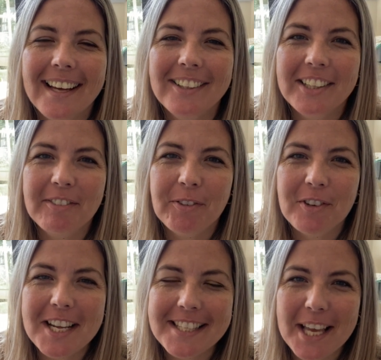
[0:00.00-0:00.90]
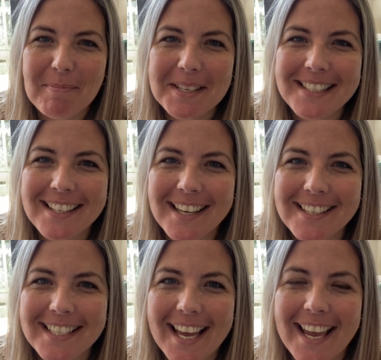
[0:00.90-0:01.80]
Hello lovely friends, happy
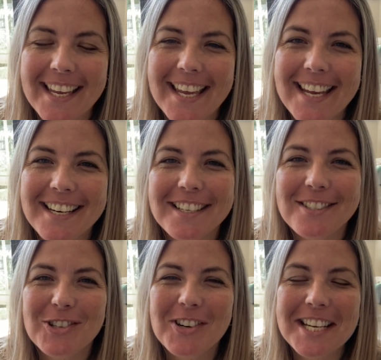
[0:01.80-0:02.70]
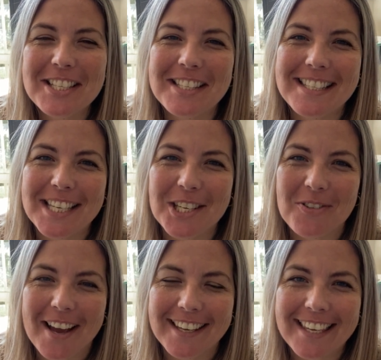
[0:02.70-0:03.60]
Sunday. It is great to see
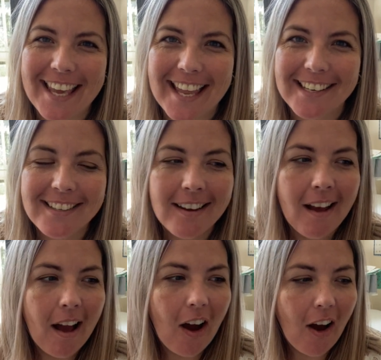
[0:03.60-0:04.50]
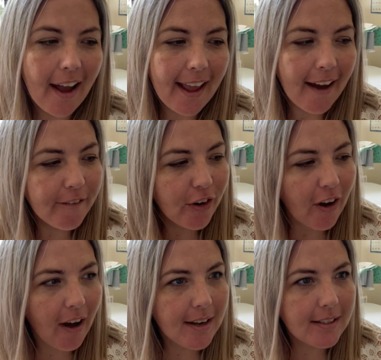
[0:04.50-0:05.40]
you again. I have
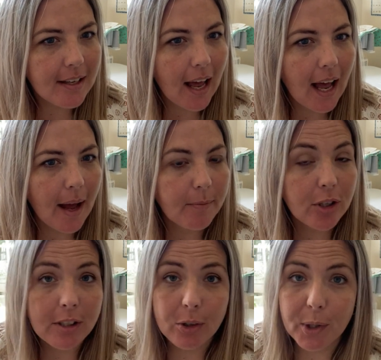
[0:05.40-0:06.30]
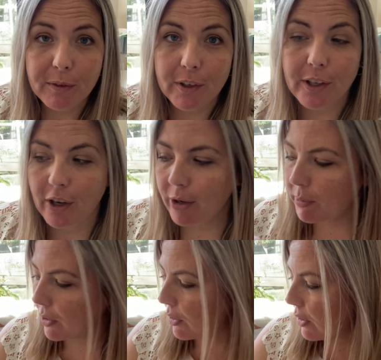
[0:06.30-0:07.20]
got just a quick video
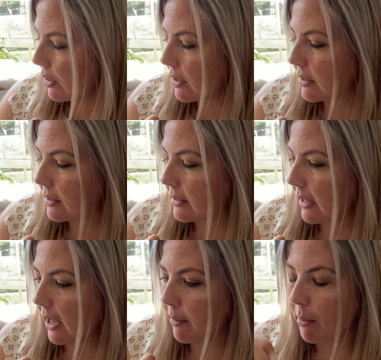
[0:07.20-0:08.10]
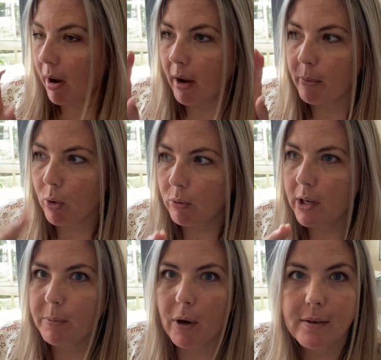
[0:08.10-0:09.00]
because I'm
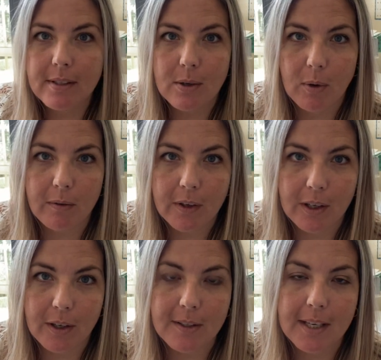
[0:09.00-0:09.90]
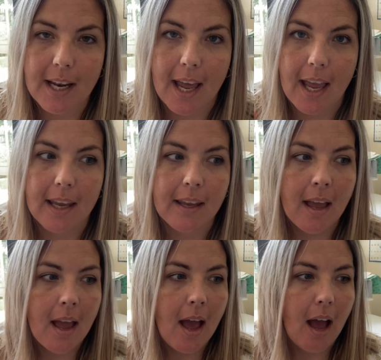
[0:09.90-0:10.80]
already posting one video today.
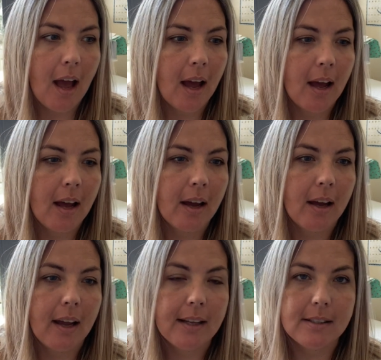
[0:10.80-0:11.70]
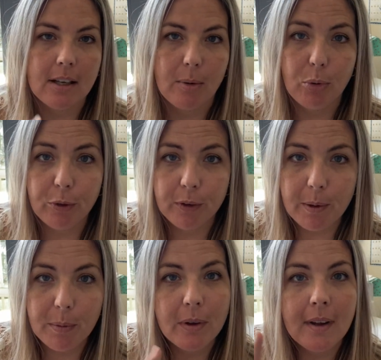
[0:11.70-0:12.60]
It's a book
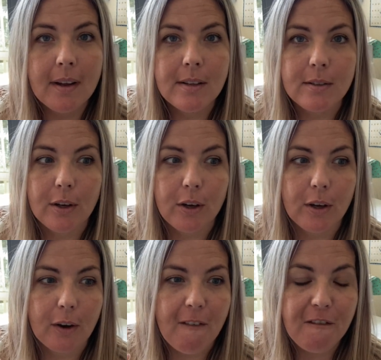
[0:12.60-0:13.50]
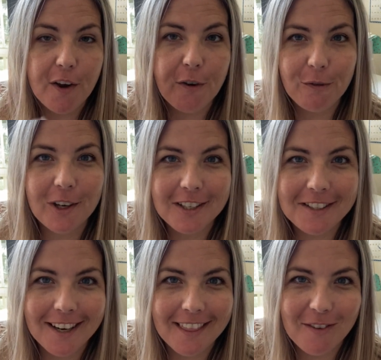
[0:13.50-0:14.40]
flip, so feel free to
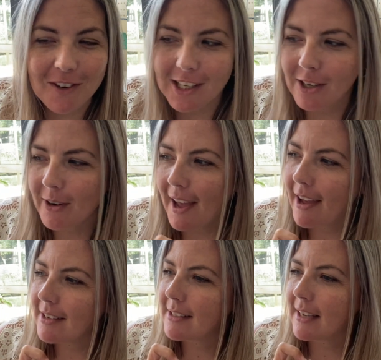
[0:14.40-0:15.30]
check that video out.